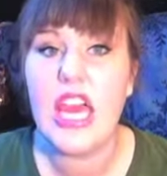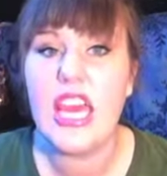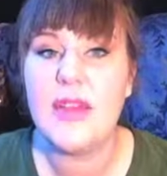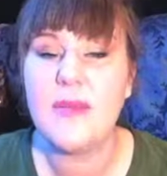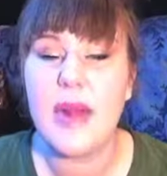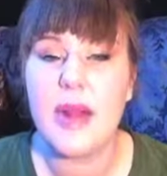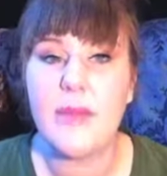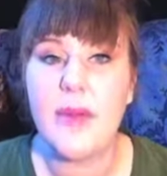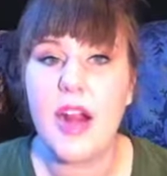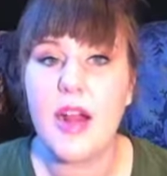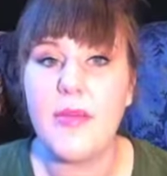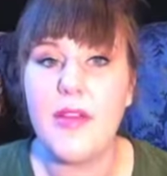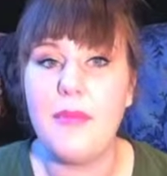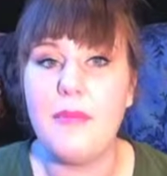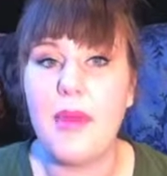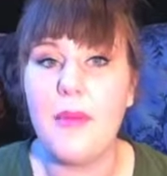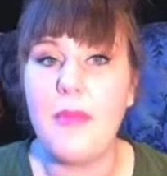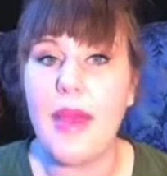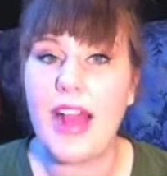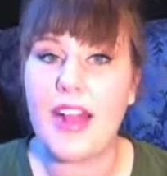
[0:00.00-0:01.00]
in my
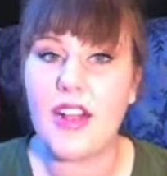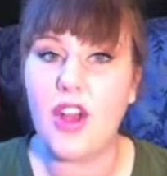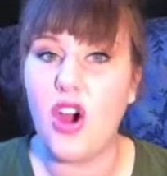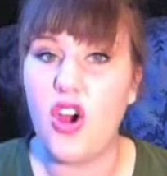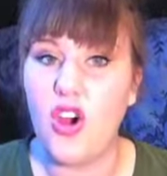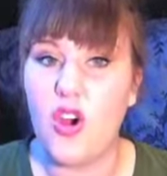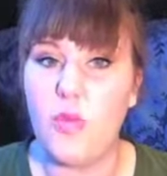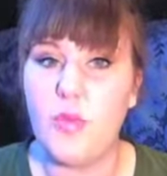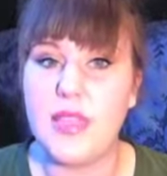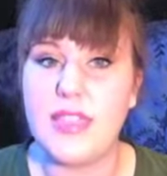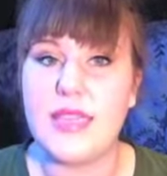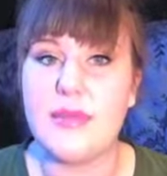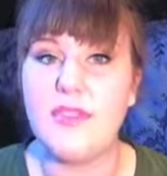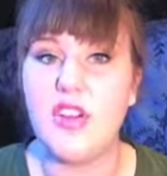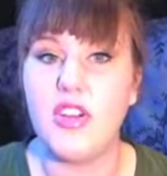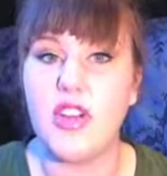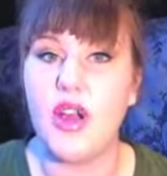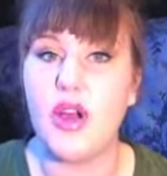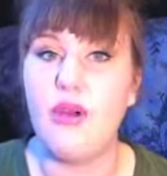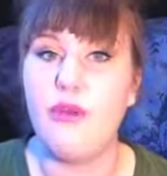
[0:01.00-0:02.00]
apartment but back home because I'm
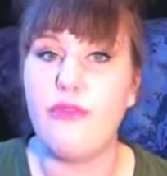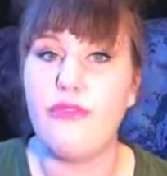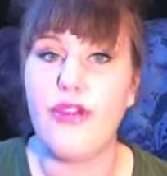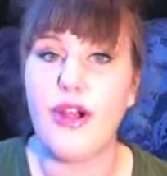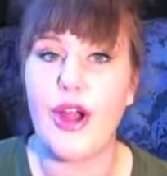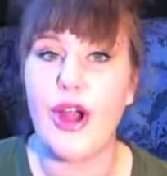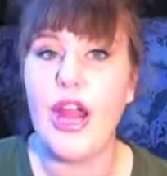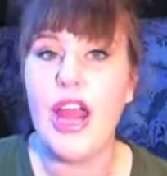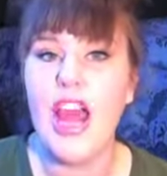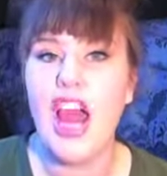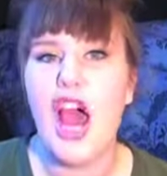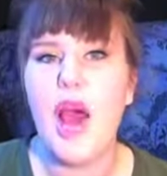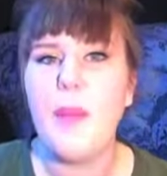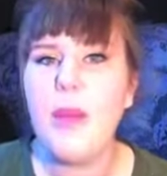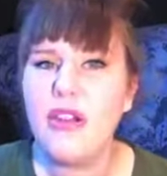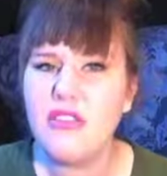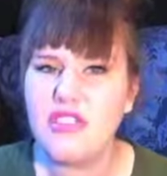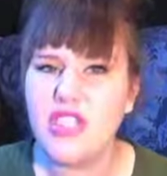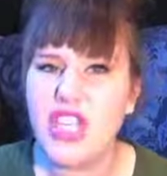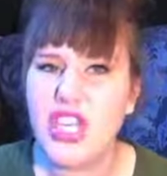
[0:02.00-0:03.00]
going home for
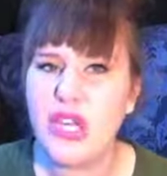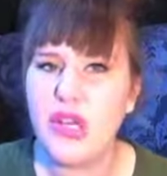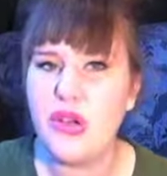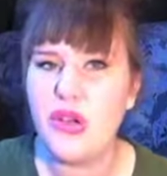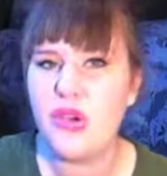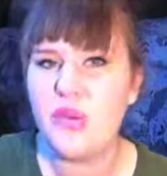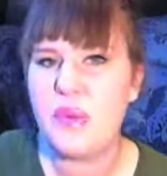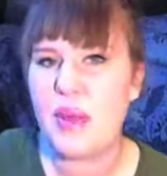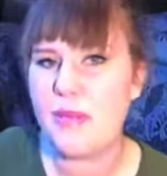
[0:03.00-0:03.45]
about two,